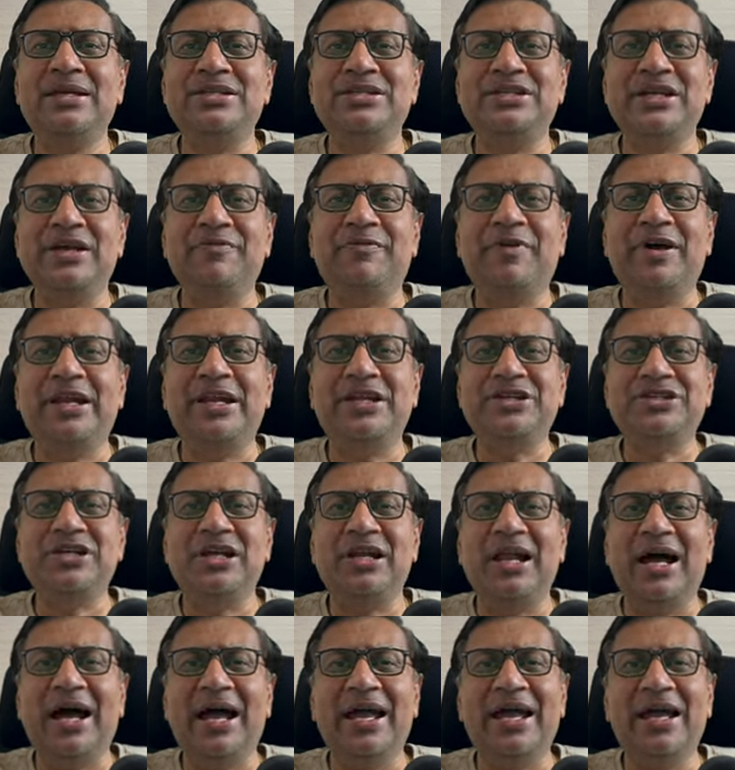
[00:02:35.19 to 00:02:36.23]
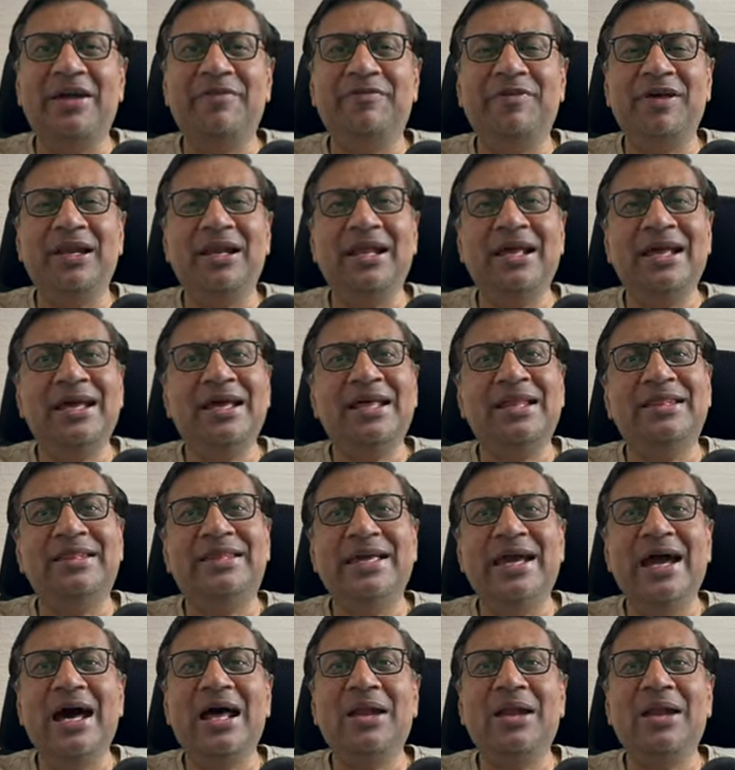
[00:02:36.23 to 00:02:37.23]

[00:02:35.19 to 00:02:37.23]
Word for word: JM Financial, IIFL, they are